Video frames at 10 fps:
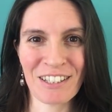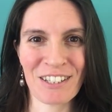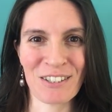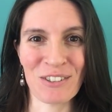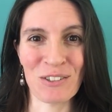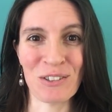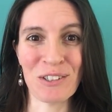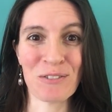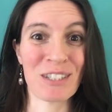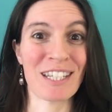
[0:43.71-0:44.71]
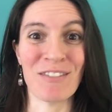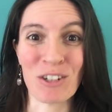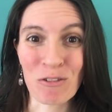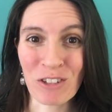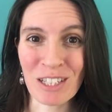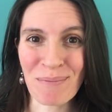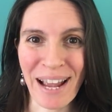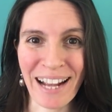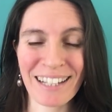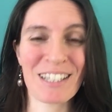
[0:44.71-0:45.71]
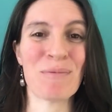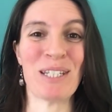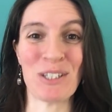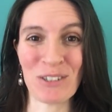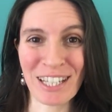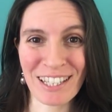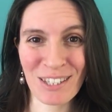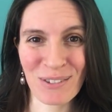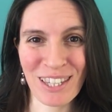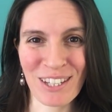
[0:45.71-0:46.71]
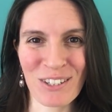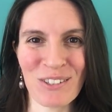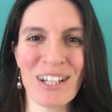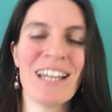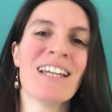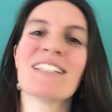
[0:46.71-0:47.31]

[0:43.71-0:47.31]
to receive your feedback, to be doing this with you,